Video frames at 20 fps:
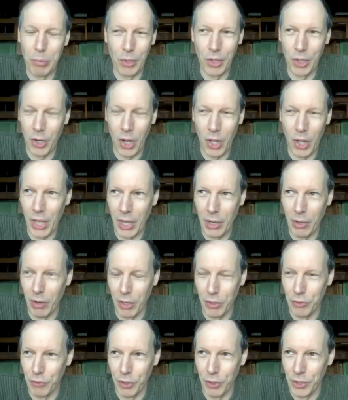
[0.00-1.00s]
made him pull an
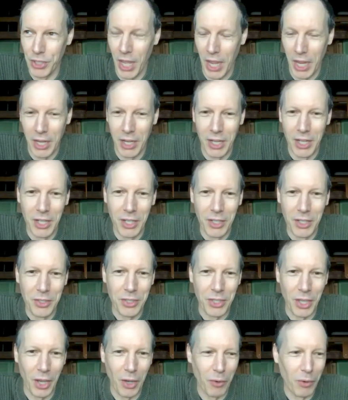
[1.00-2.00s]
all-nighter on his first day.
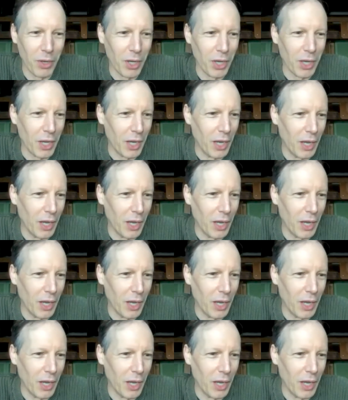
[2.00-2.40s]
So